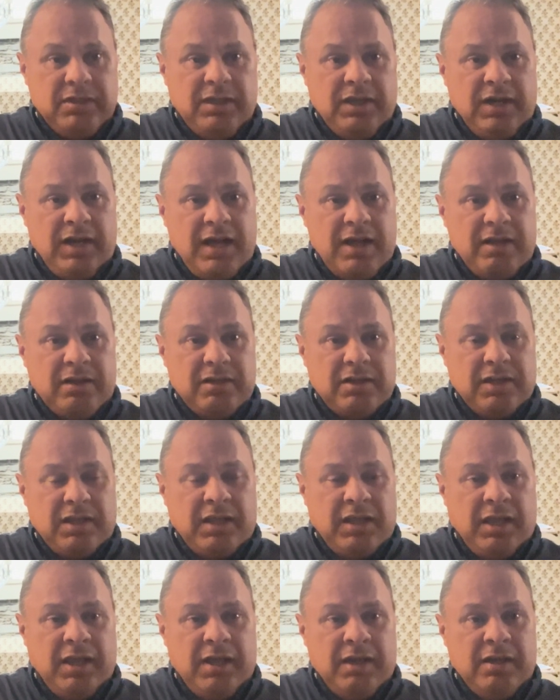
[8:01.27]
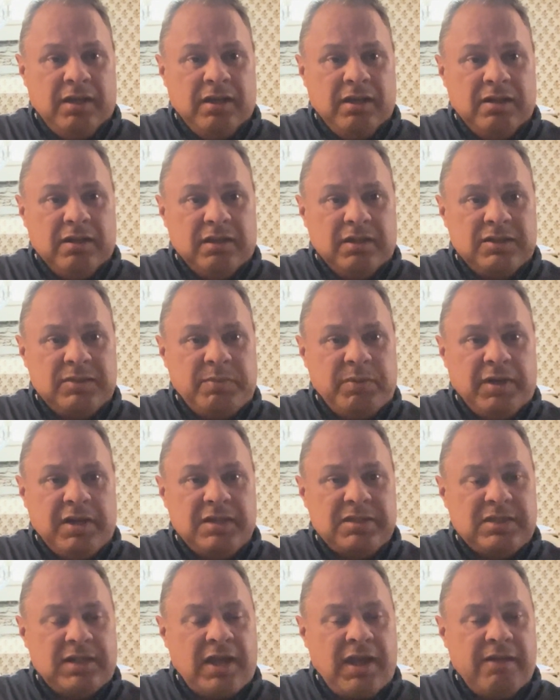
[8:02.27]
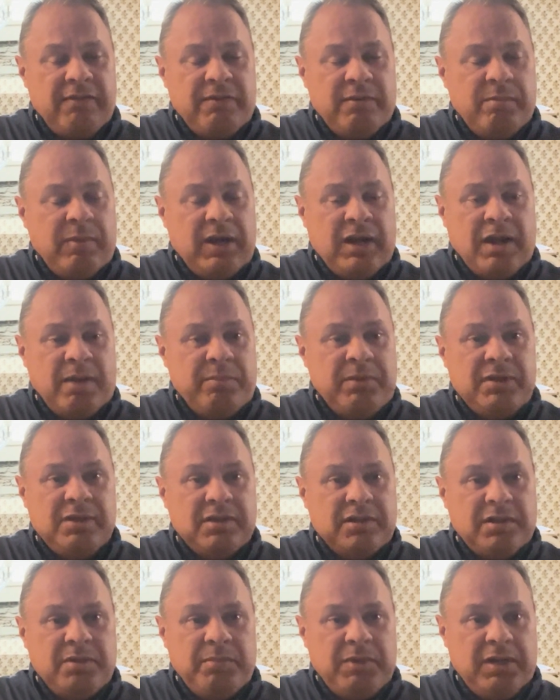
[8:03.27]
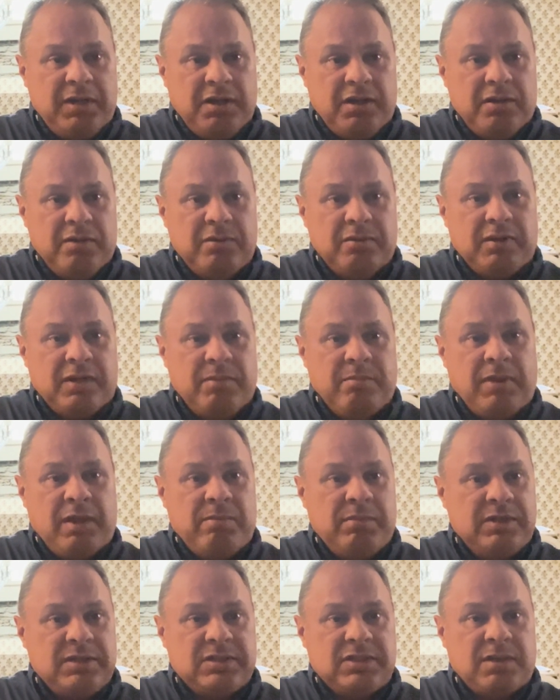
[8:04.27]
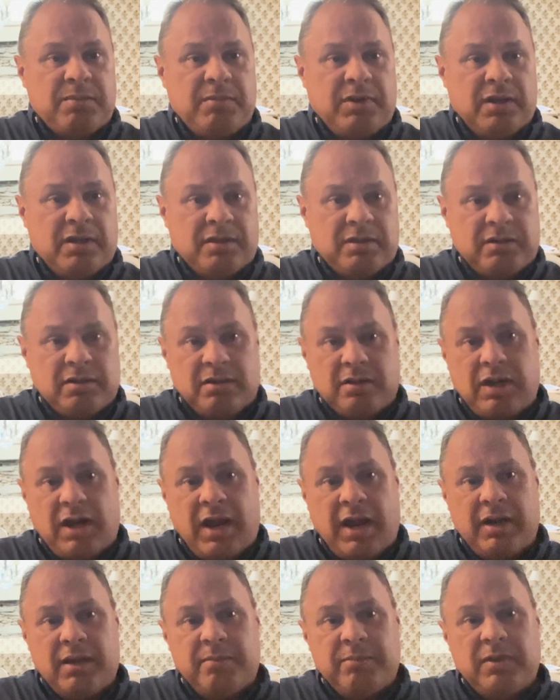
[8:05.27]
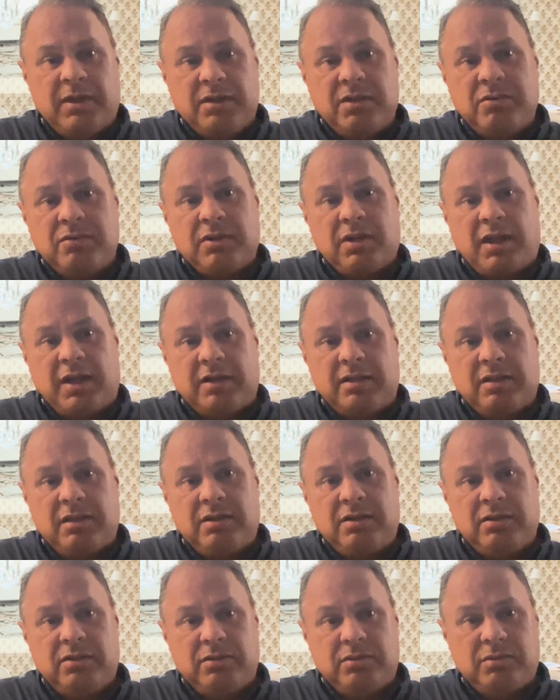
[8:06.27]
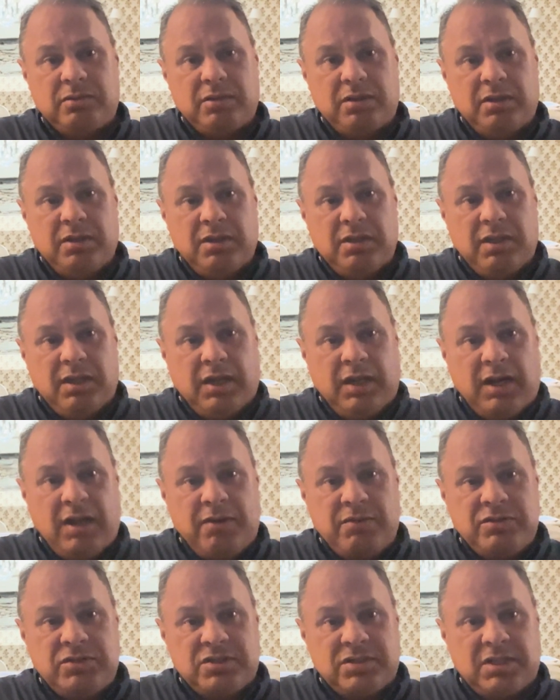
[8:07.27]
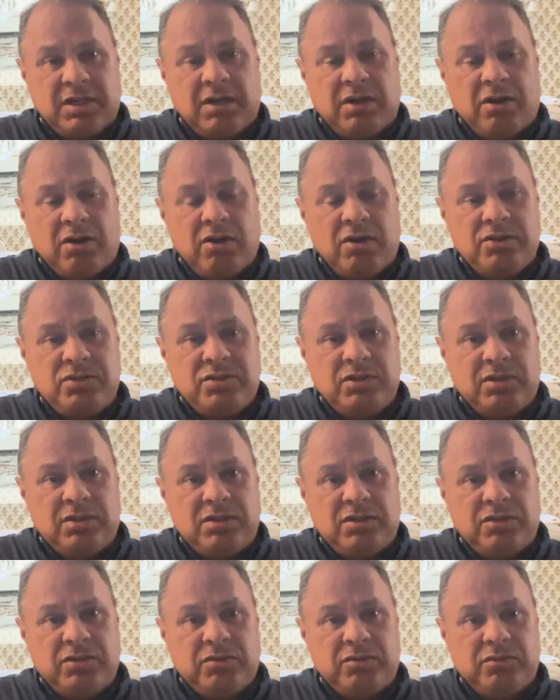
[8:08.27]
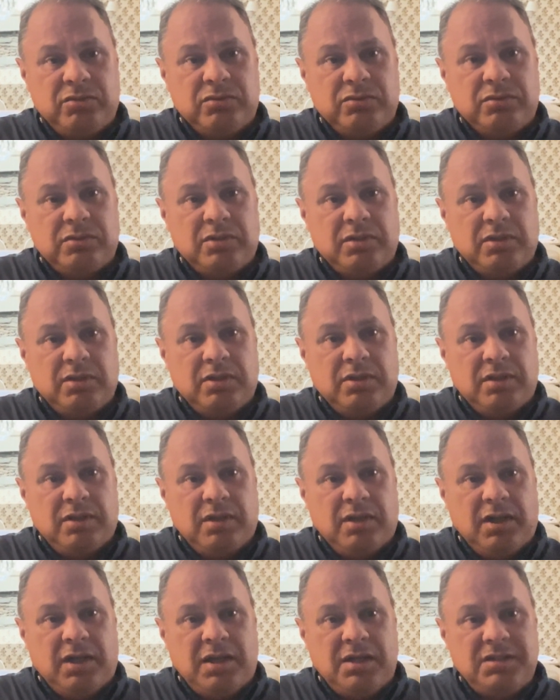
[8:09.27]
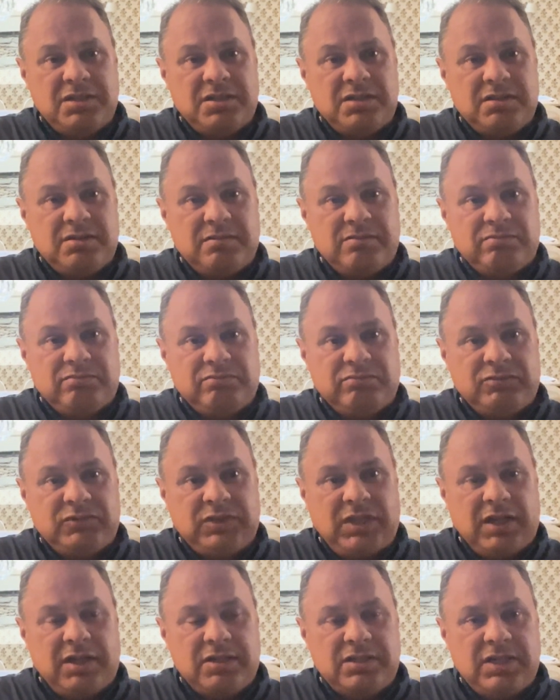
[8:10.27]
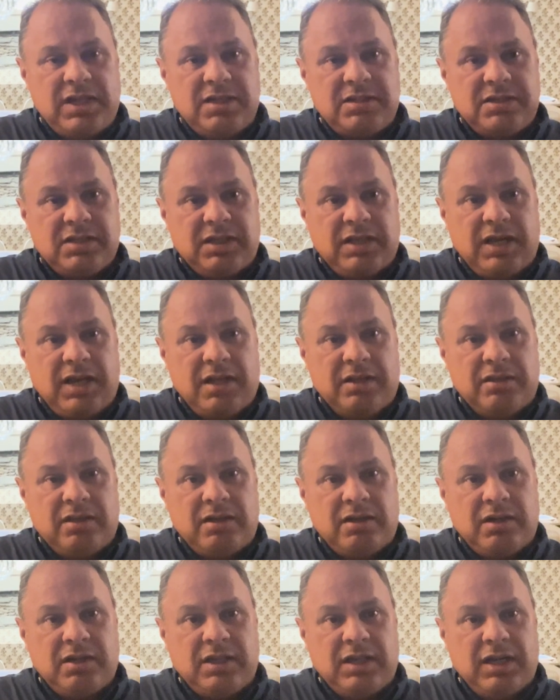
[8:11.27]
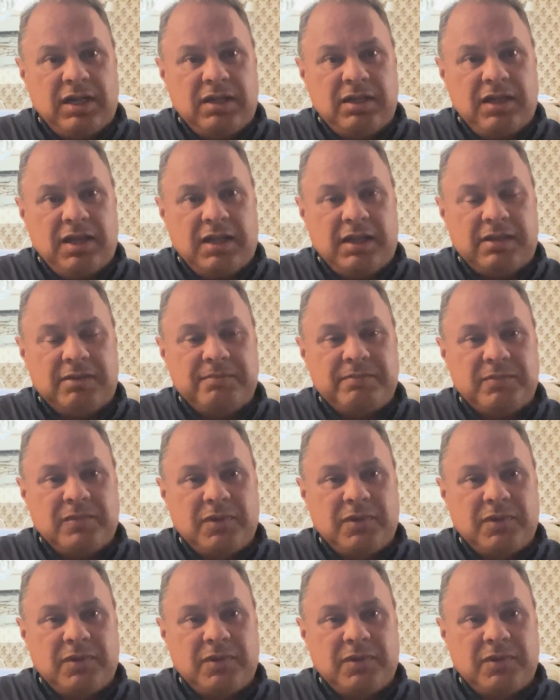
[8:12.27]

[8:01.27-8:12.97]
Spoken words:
Get out and experience life. It may not be the Camino, it may be some other item that you would like to do. And I would just encourage you to just take a chance and get out there and get it done.